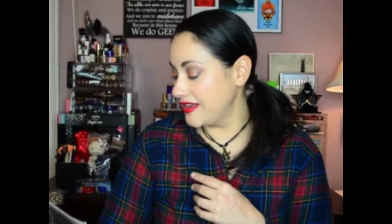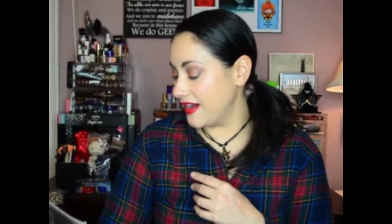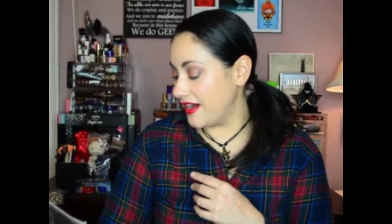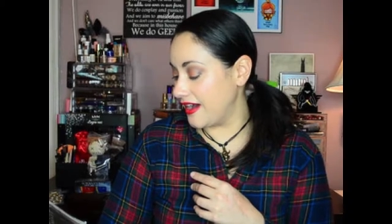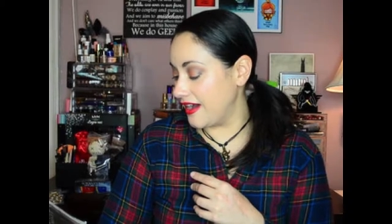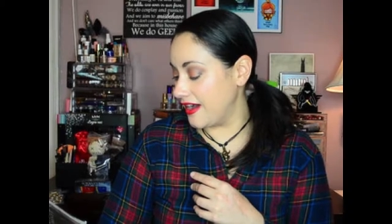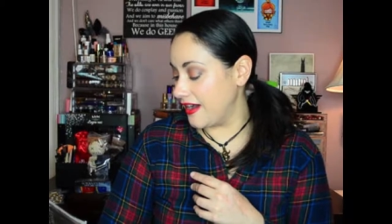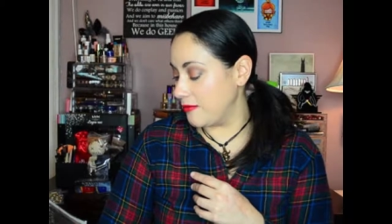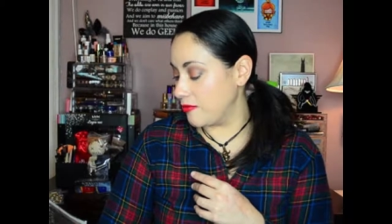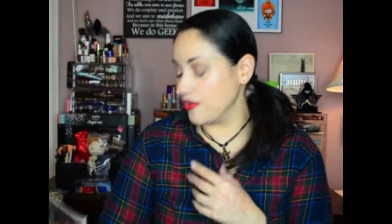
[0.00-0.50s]

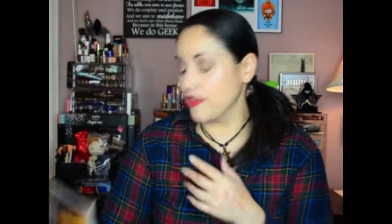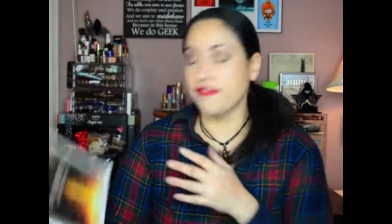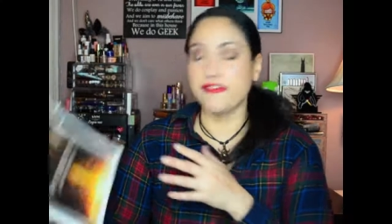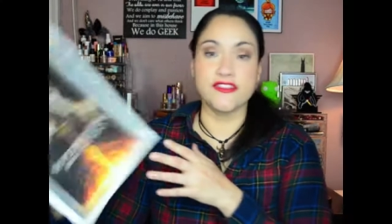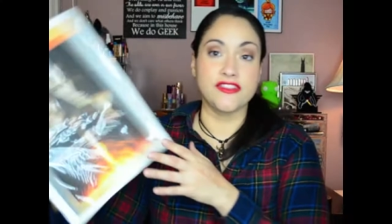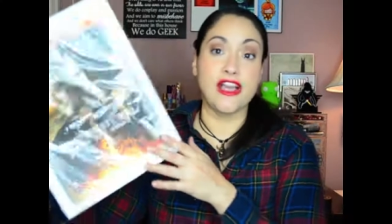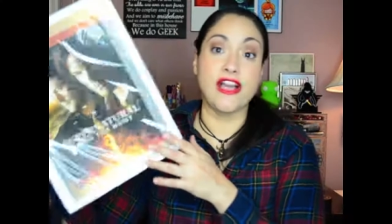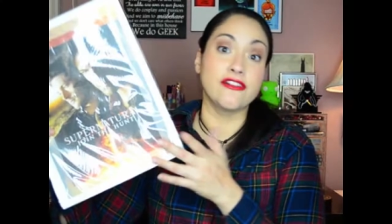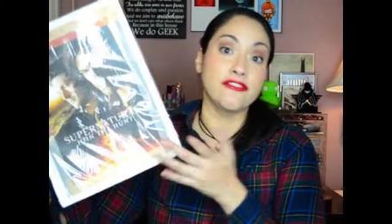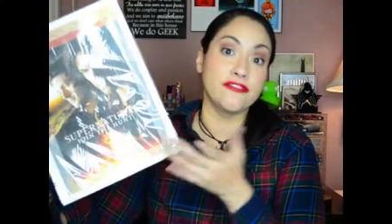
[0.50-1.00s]
Or the
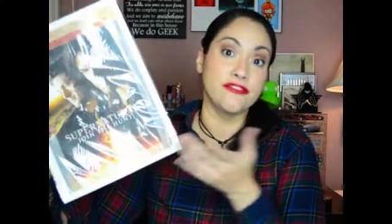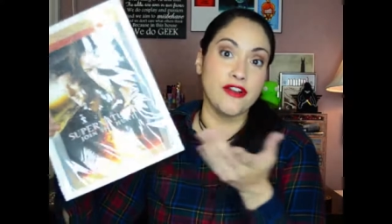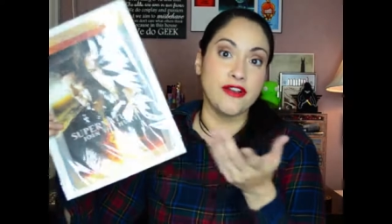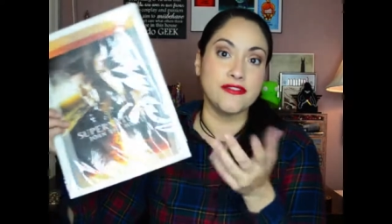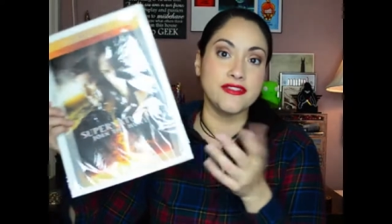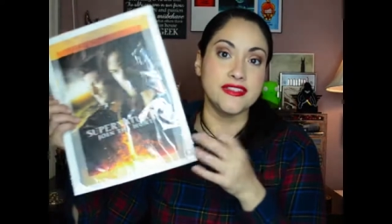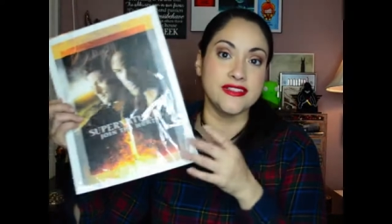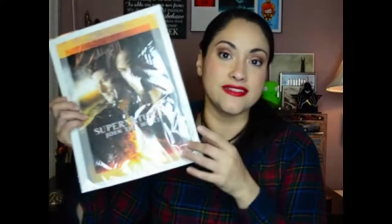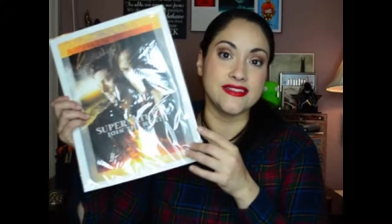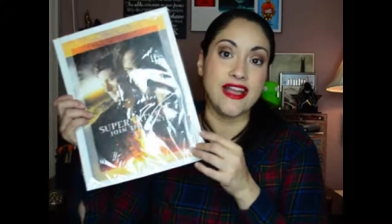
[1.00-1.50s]
photographer,
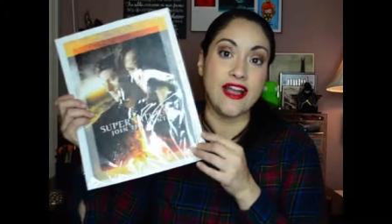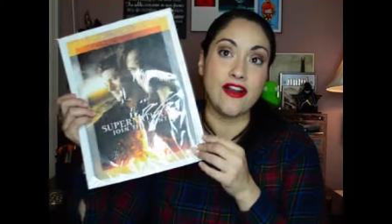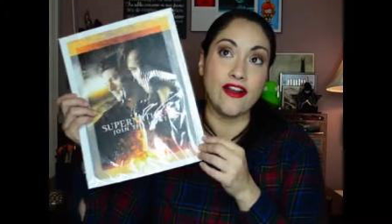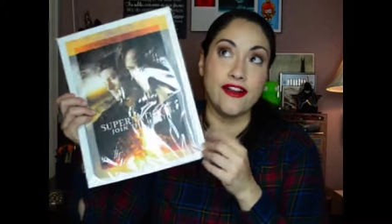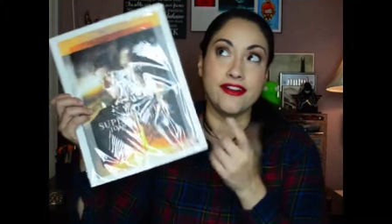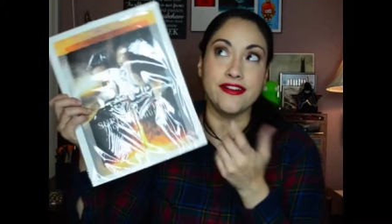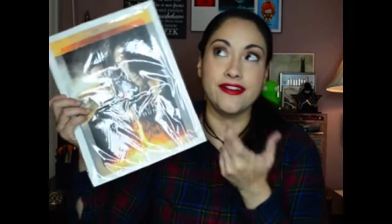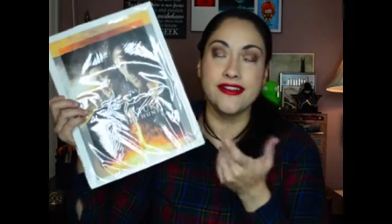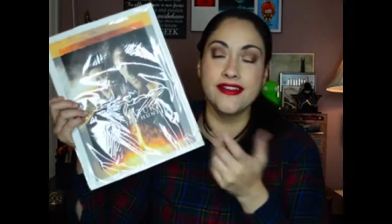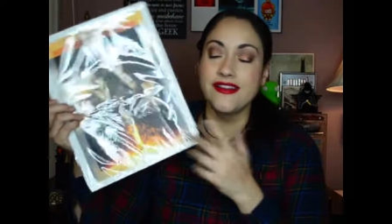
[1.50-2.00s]
obviously it's not
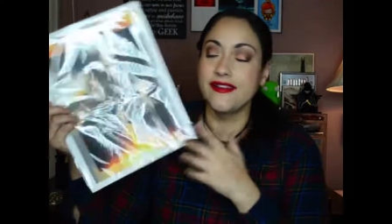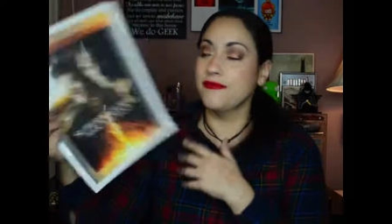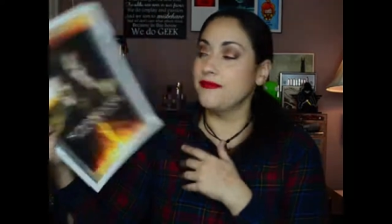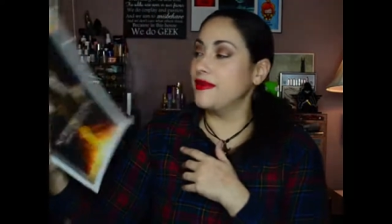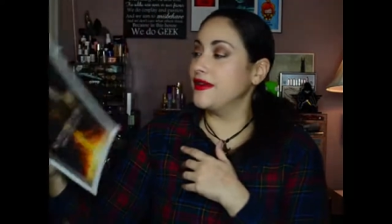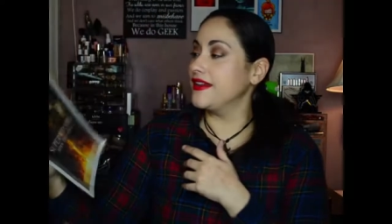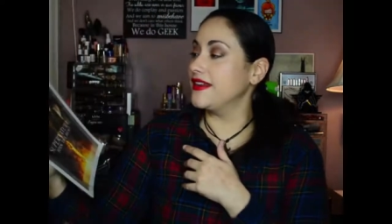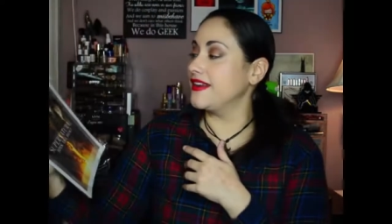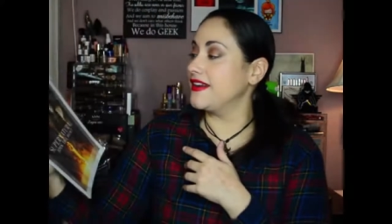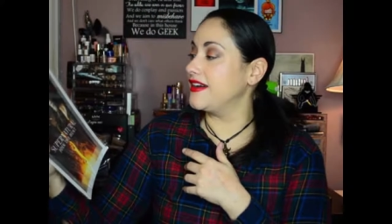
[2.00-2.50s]
art,
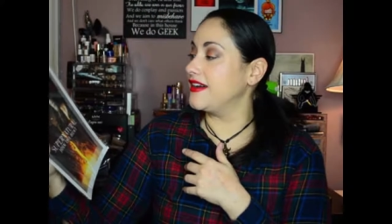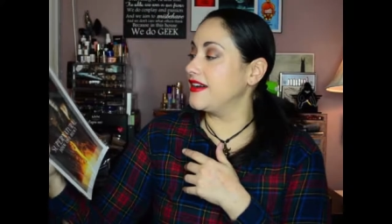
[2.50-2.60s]
but